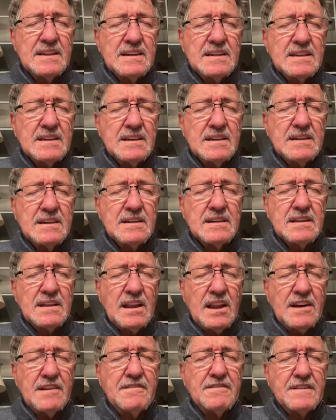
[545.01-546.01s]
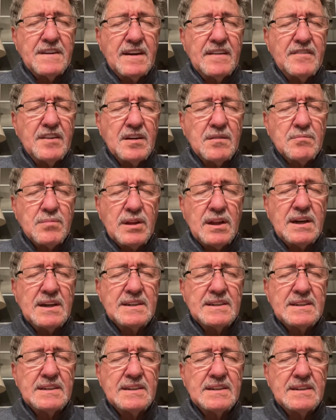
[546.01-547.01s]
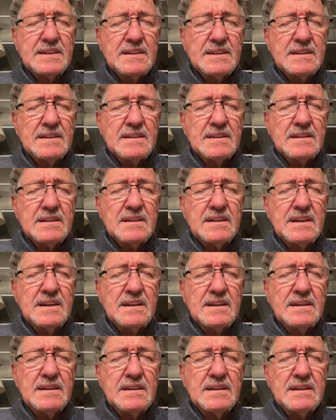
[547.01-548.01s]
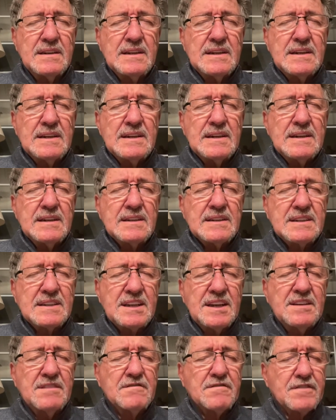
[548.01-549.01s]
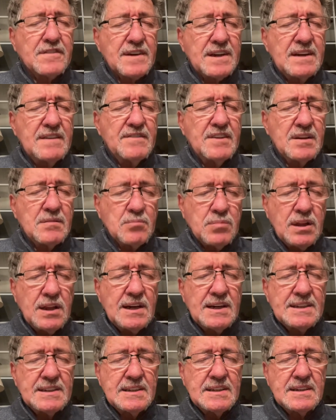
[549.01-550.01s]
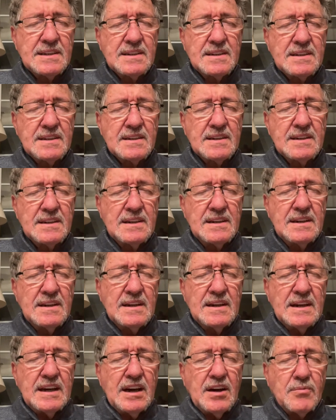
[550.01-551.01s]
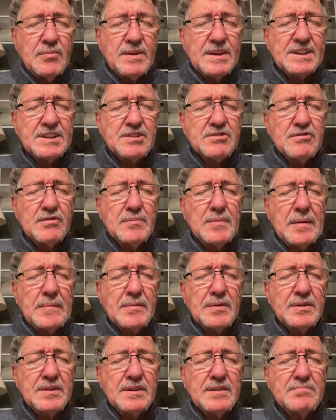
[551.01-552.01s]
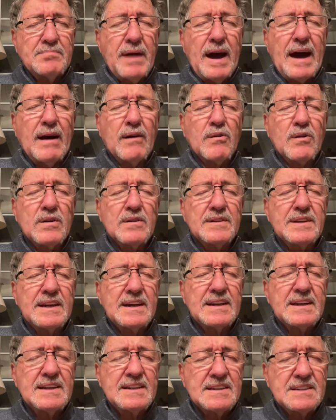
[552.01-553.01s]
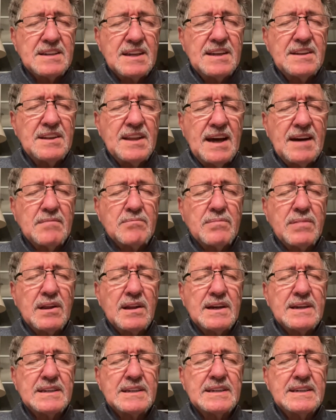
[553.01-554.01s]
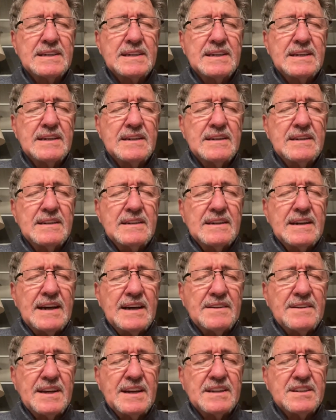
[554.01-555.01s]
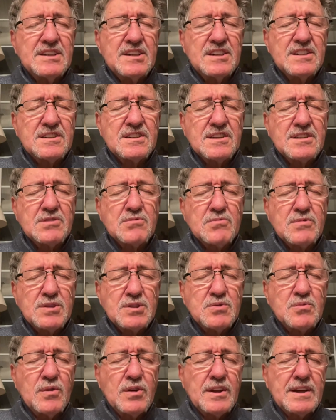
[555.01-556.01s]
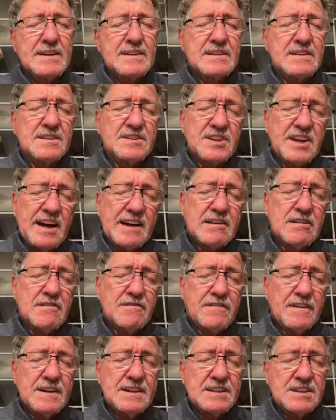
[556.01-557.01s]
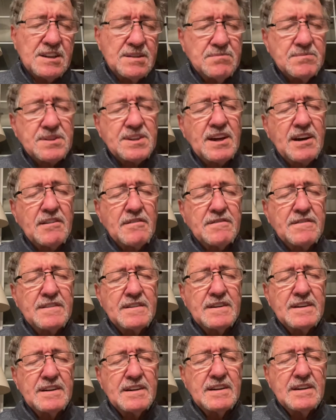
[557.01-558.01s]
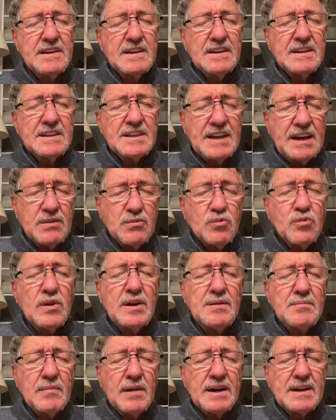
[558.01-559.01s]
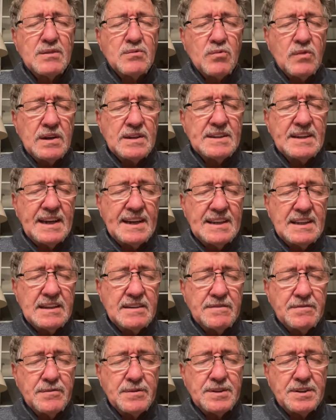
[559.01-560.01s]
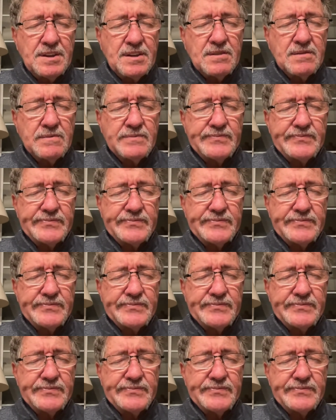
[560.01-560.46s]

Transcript: the life-giving blood, the sin-forgiving blood. Help us to remember the power that is in that blood and that Jesus was willing to sacrifice himself that we might one day live with you.